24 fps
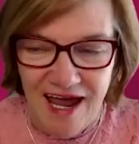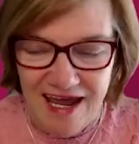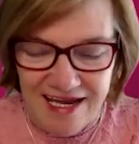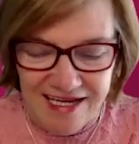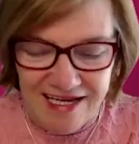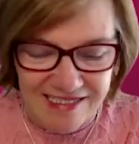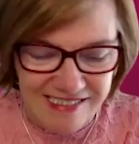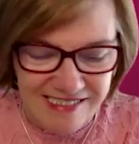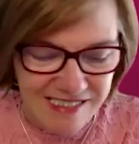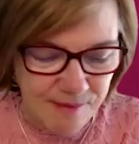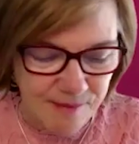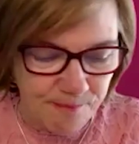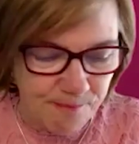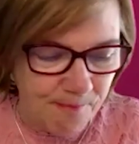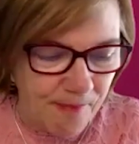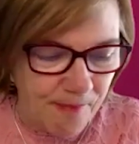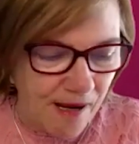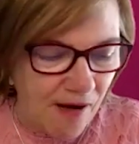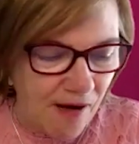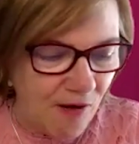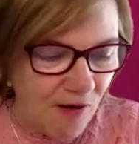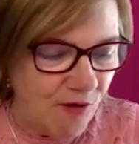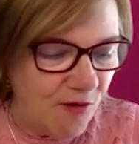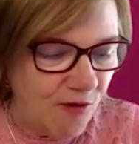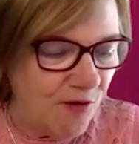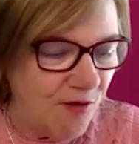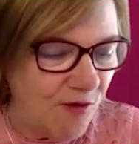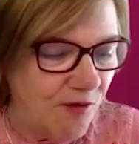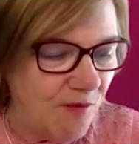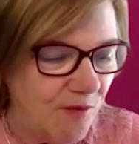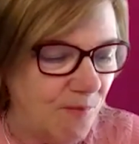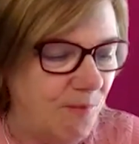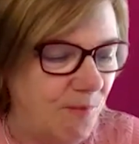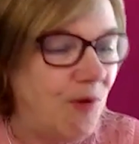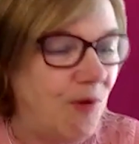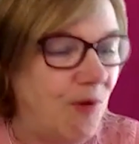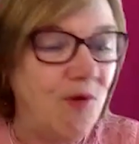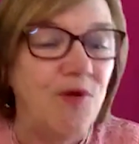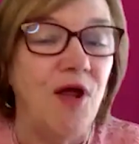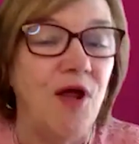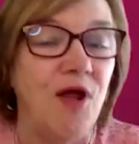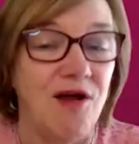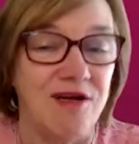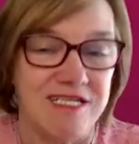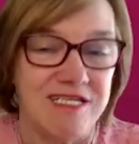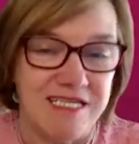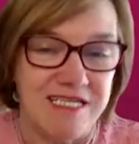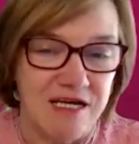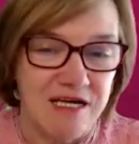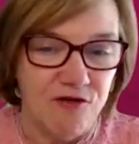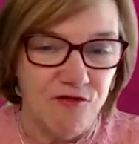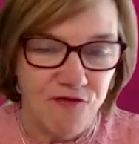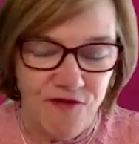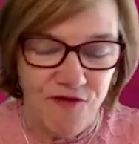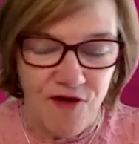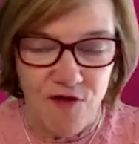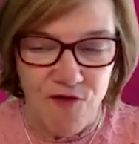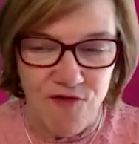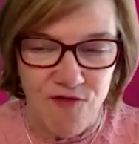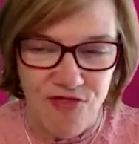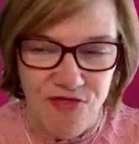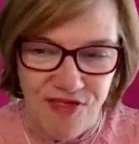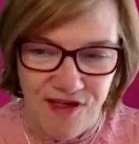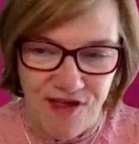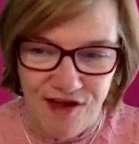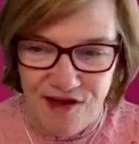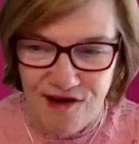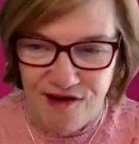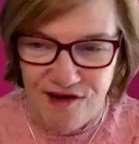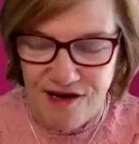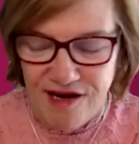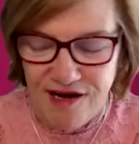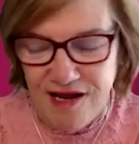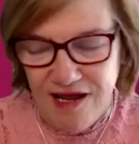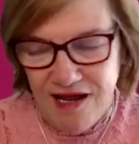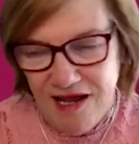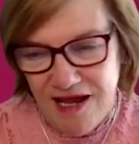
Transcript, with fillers: it's about putting herself out there.